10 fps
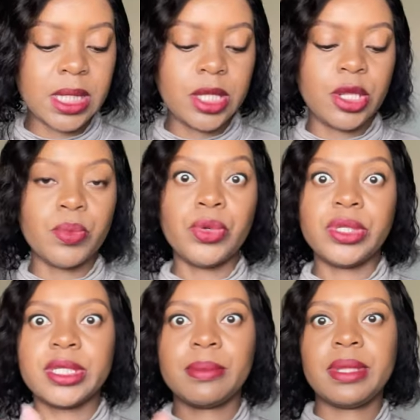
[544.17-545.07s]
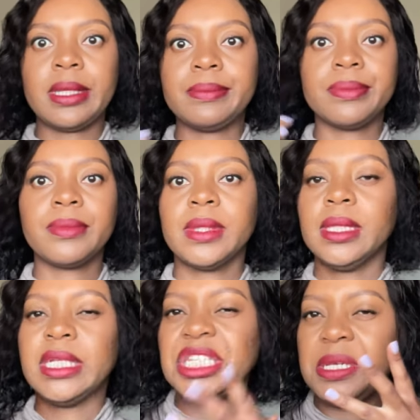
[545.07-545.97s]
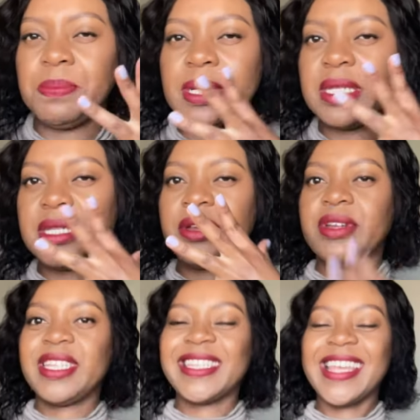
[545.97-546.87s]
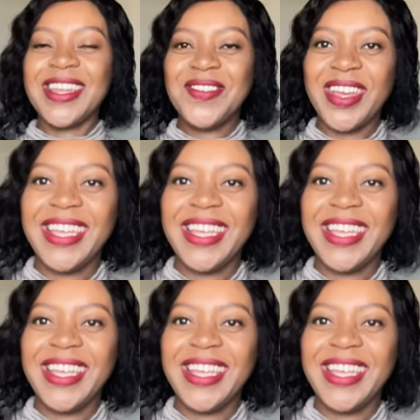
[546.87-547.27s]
in the mood. Something deep and serious. Anyway,